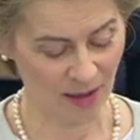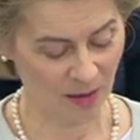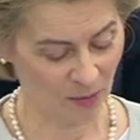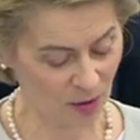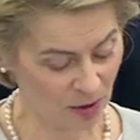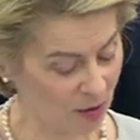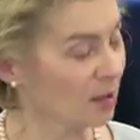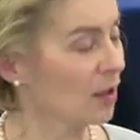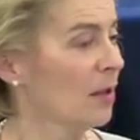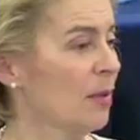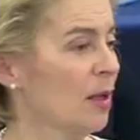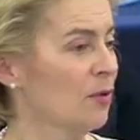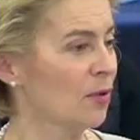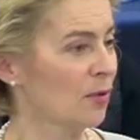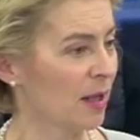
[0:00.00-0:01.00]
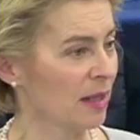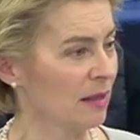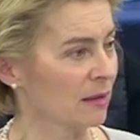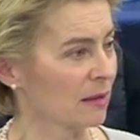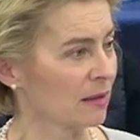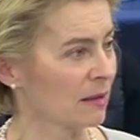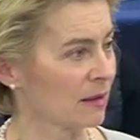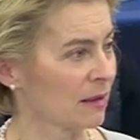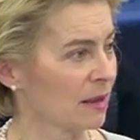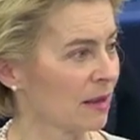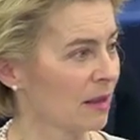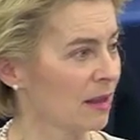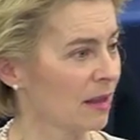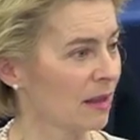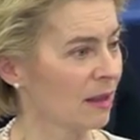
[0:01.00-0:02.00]
was not about trade,
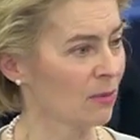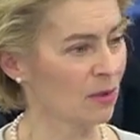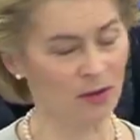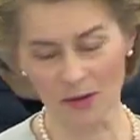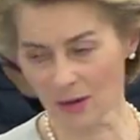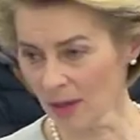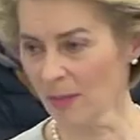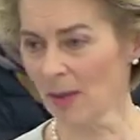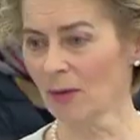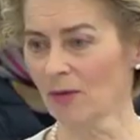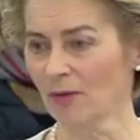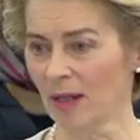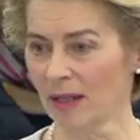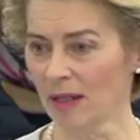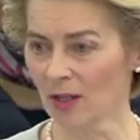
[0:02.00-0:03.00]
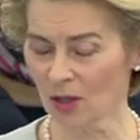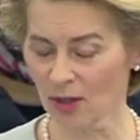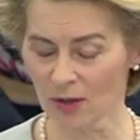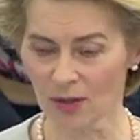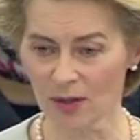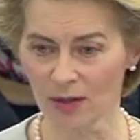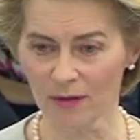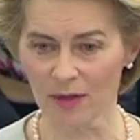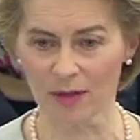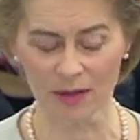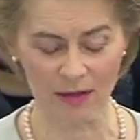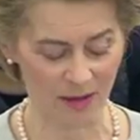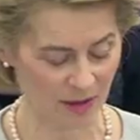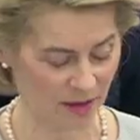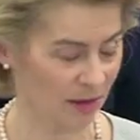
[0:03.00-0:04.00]
it was not about financial services,